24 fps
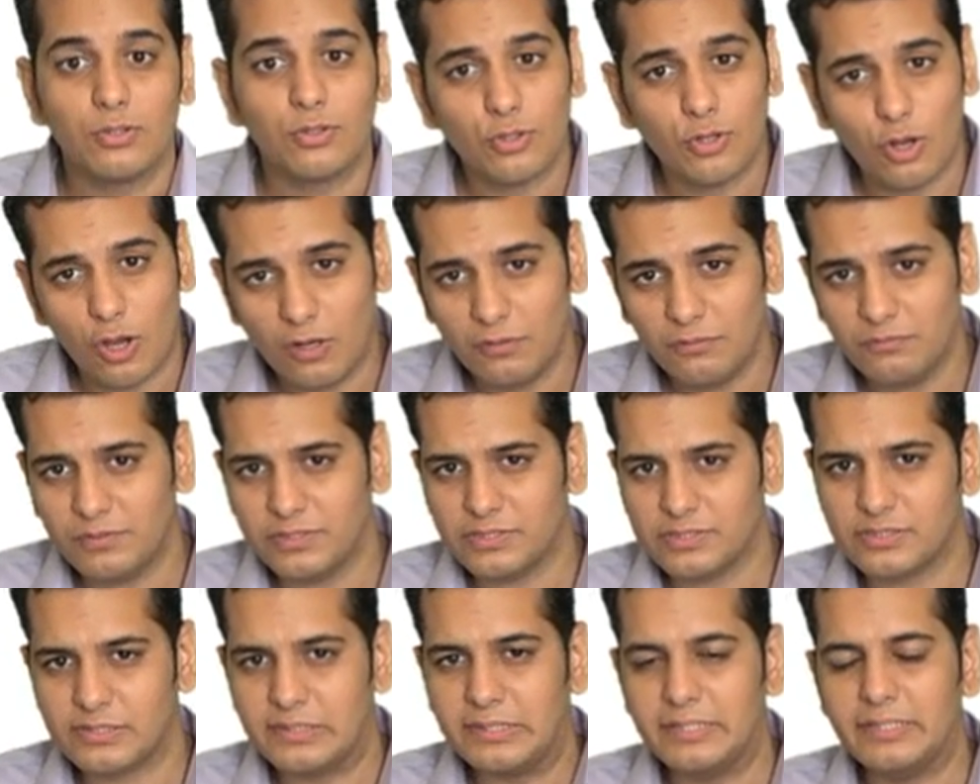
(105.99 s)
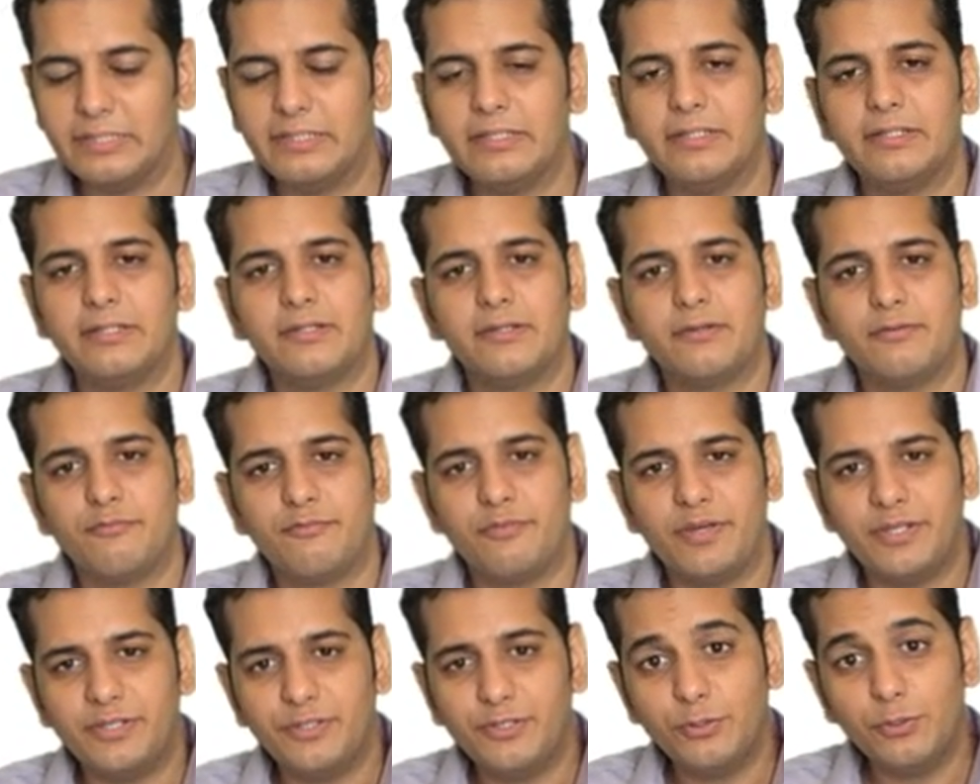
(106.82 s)
Conversely,
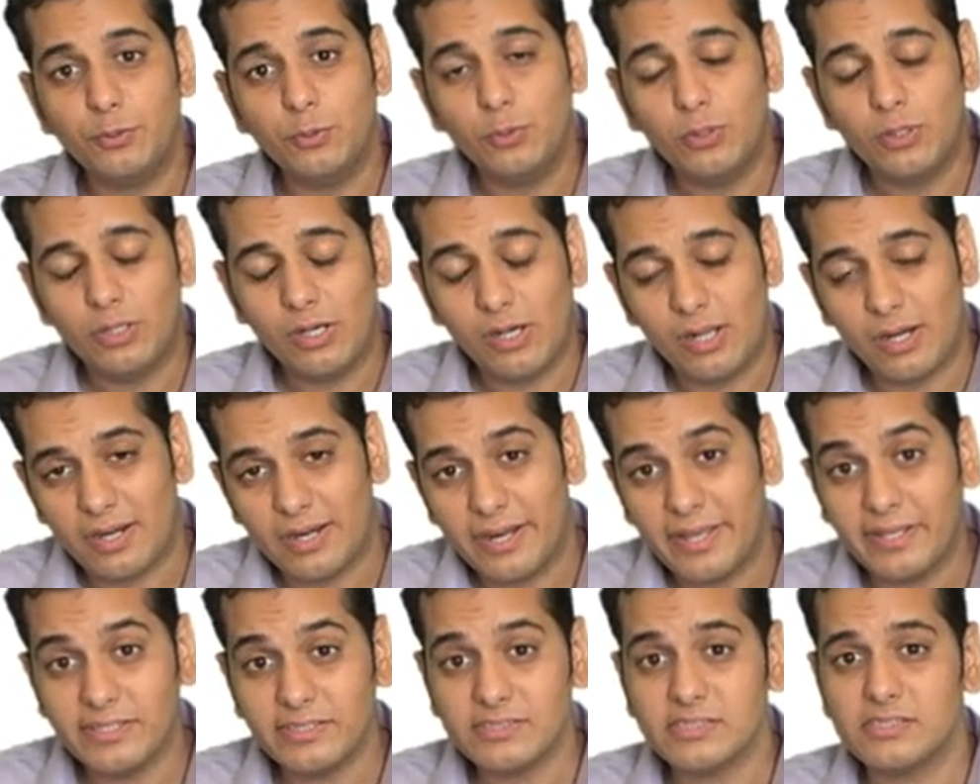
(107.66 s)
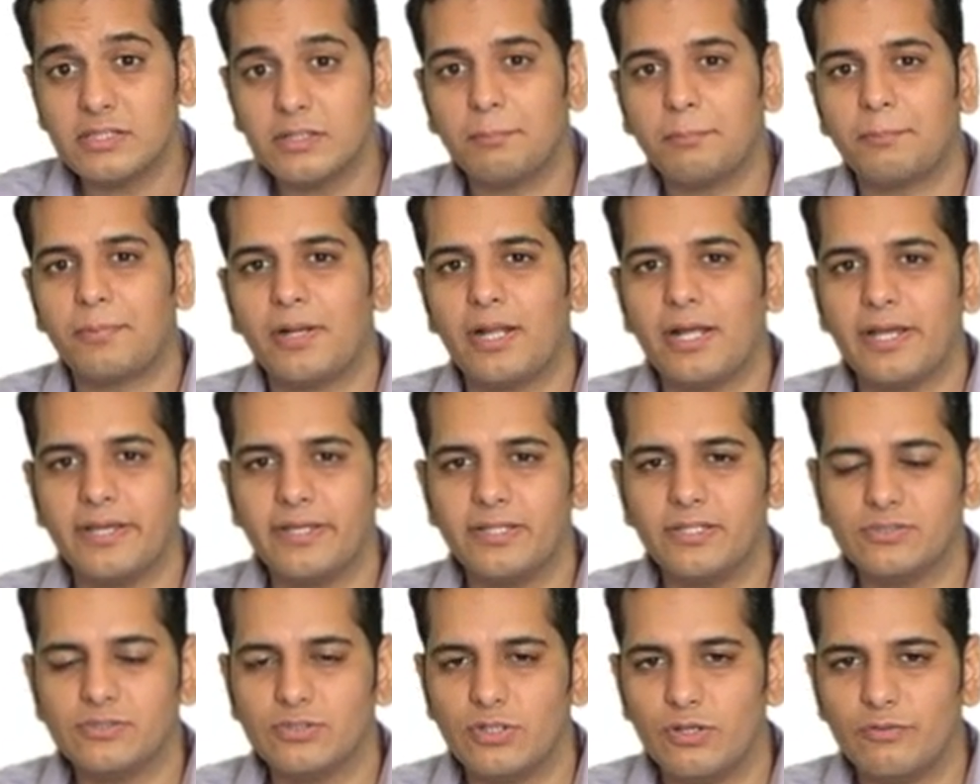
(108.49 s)
when you raise the
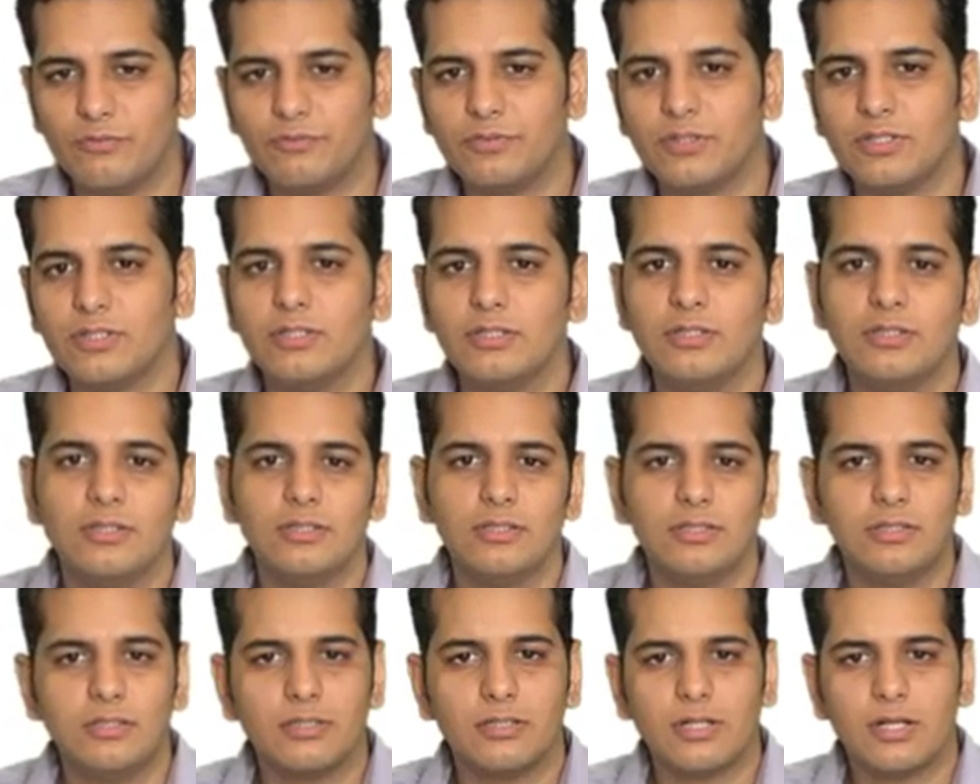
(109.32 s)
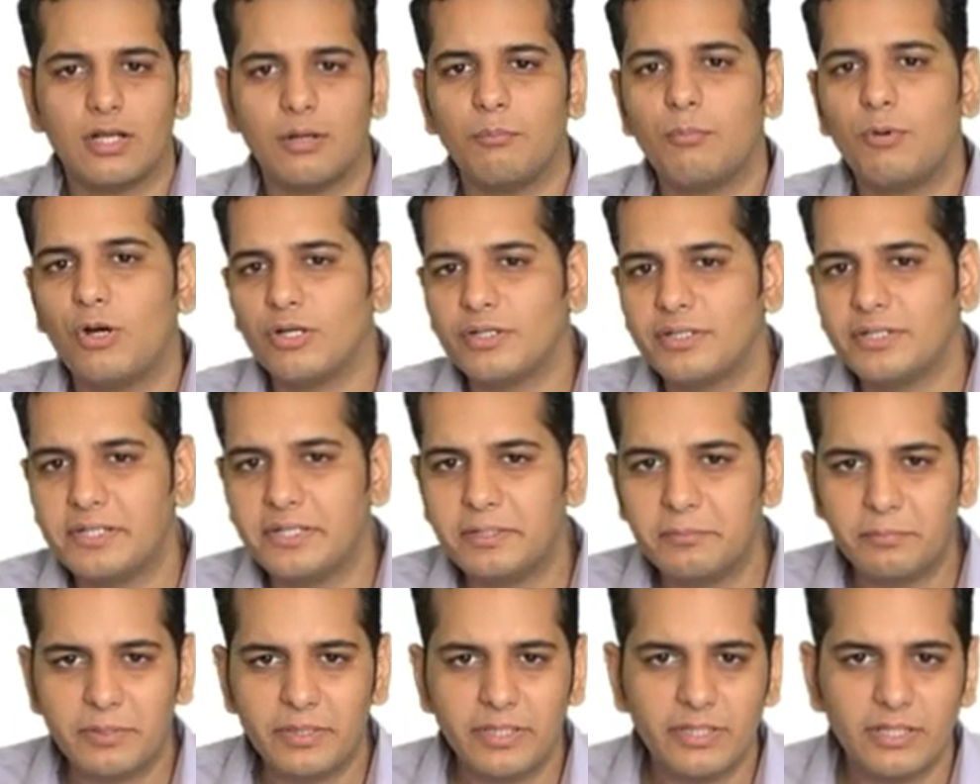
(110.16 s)
price of the
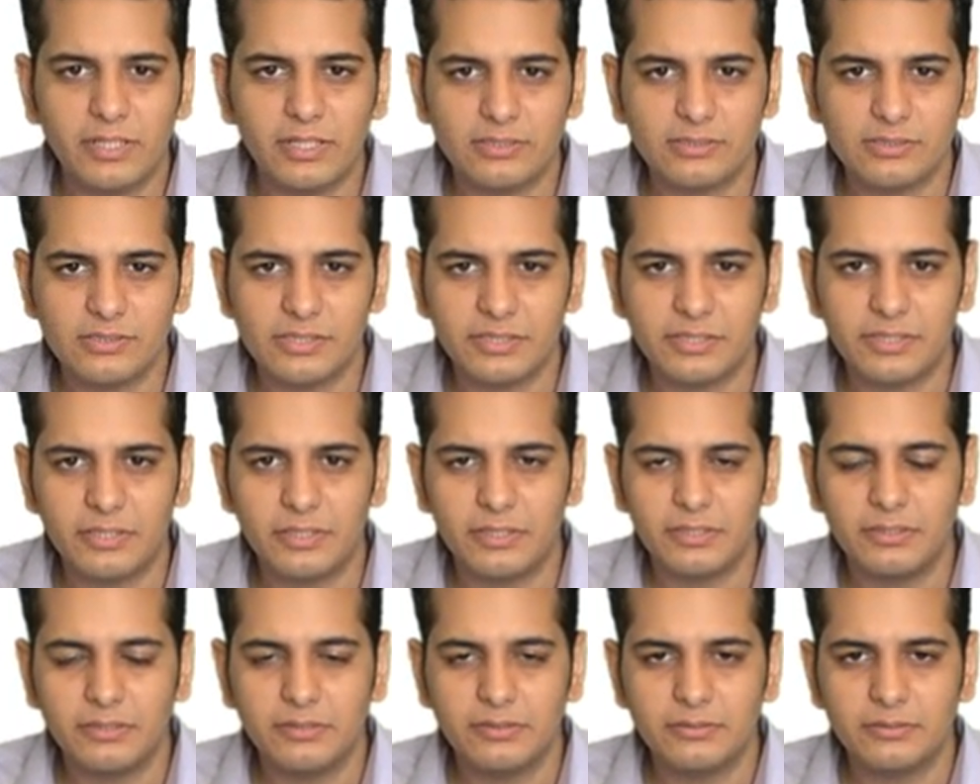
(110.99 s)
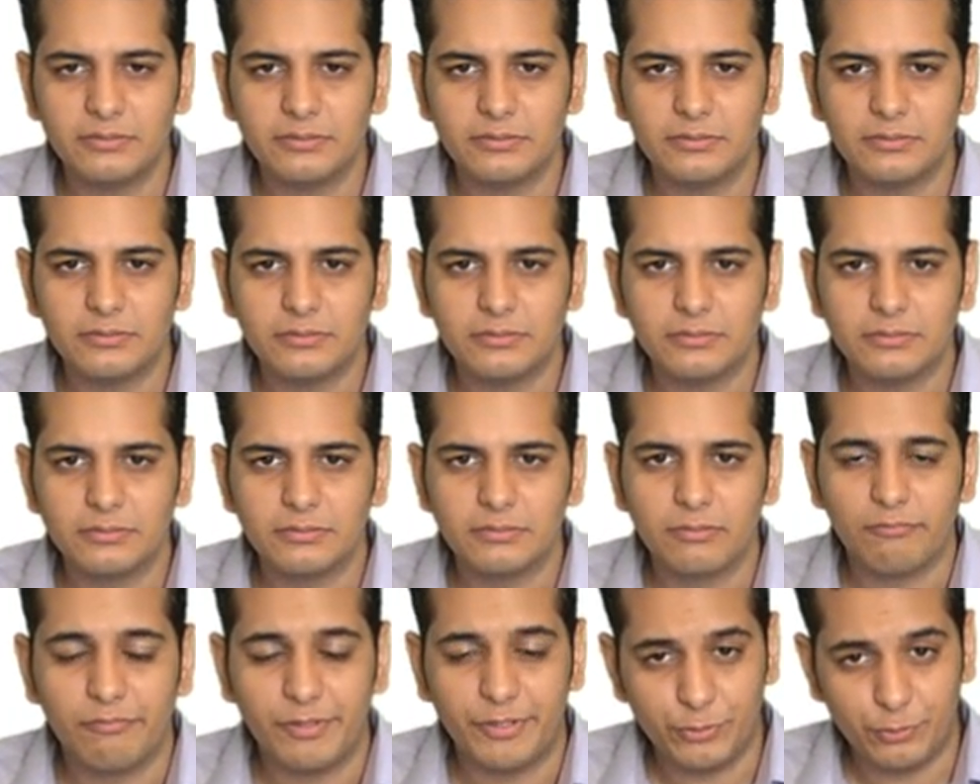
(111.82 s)
commodity being considered,
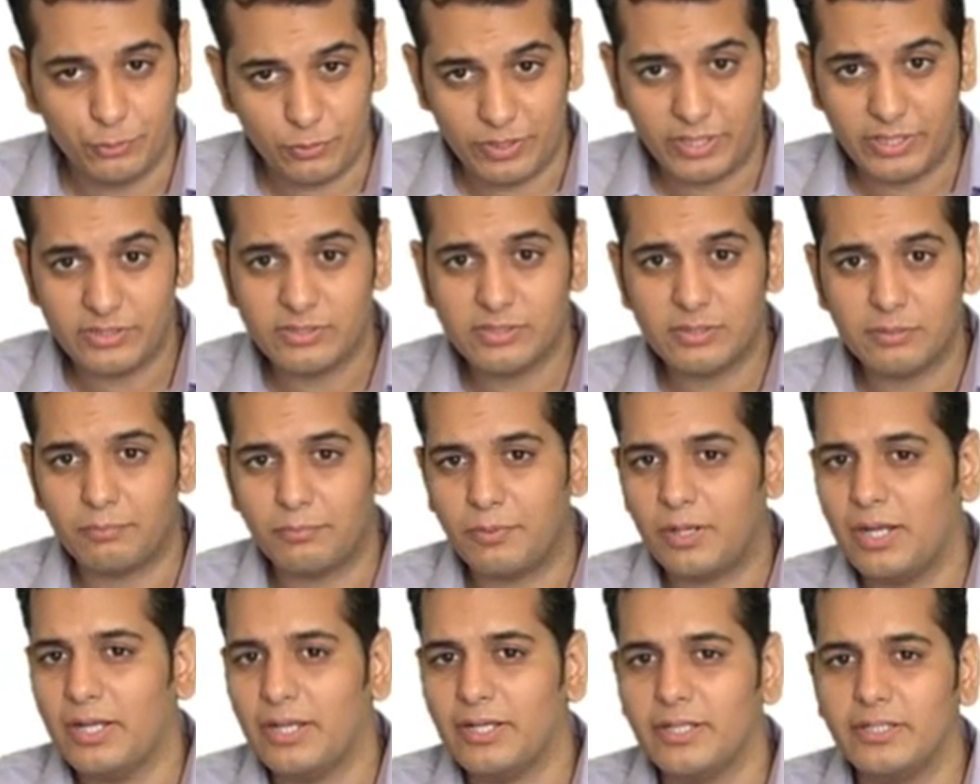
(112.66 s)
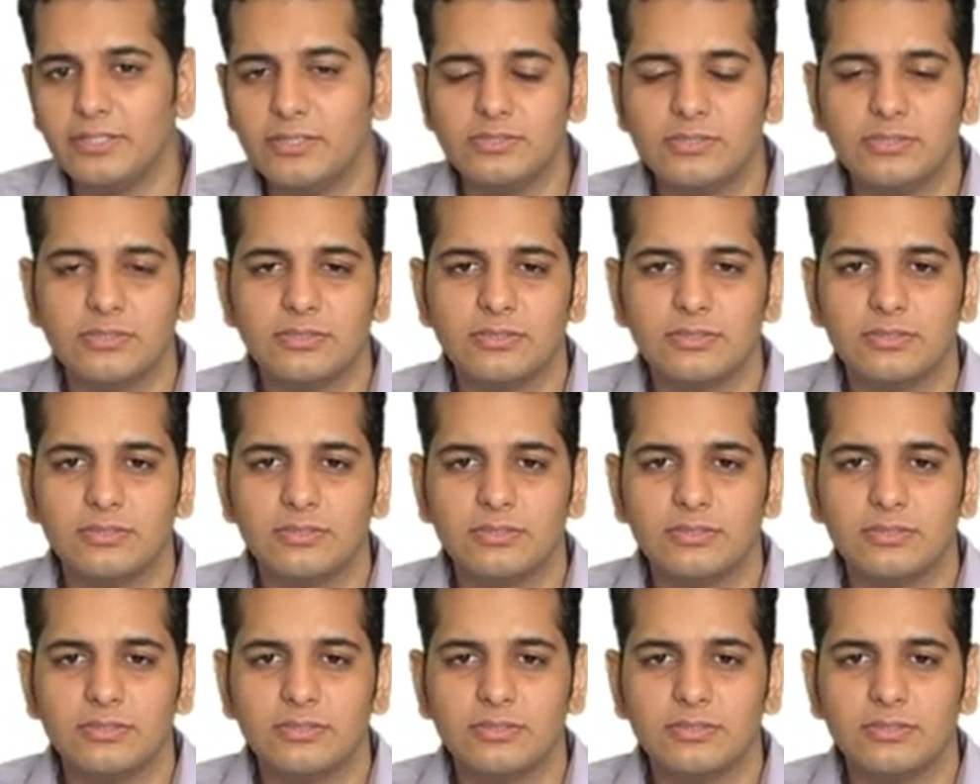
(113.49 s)
when you raise the price,